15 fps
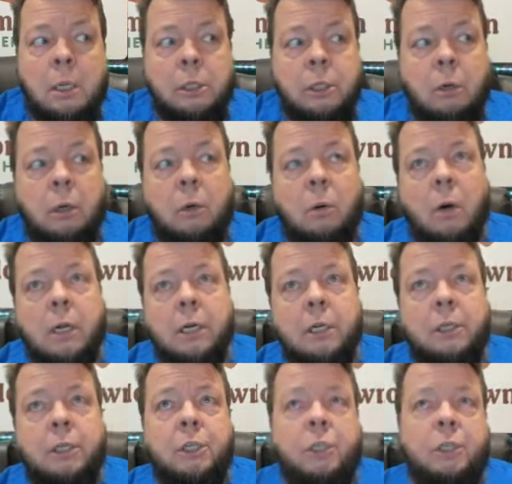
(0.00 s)
So according
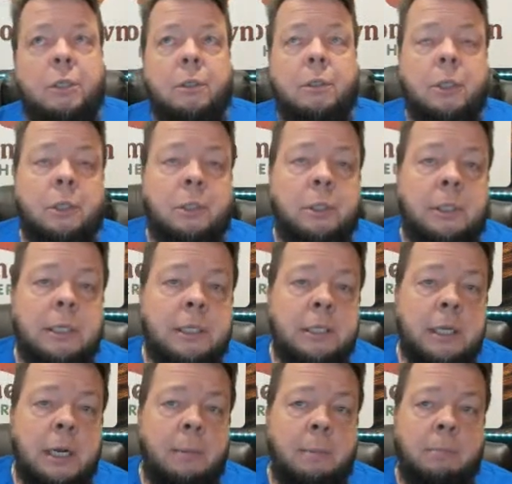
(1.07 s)
to, to
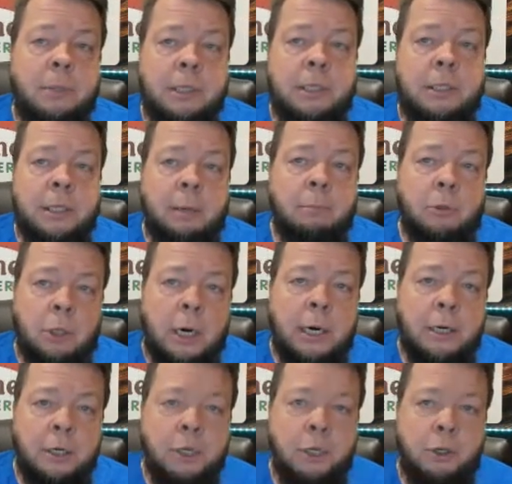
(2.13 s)
TCM, TCM,
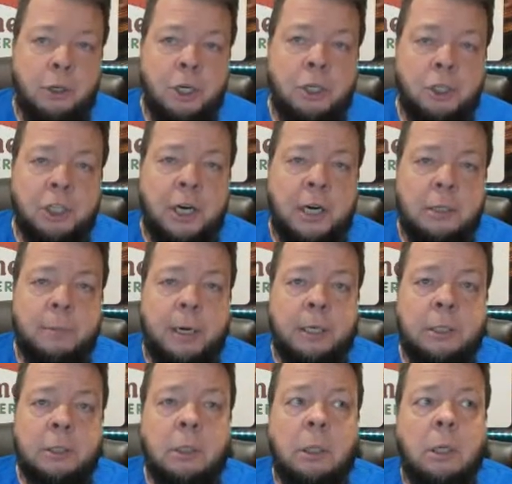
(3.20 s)
traditional Chinese
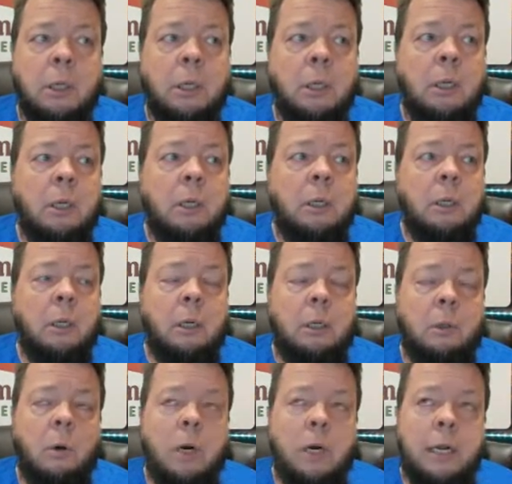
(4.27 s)
medicine,
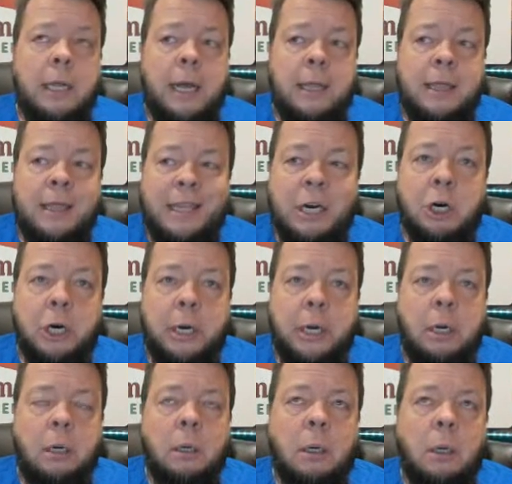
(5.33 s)
according to that theory,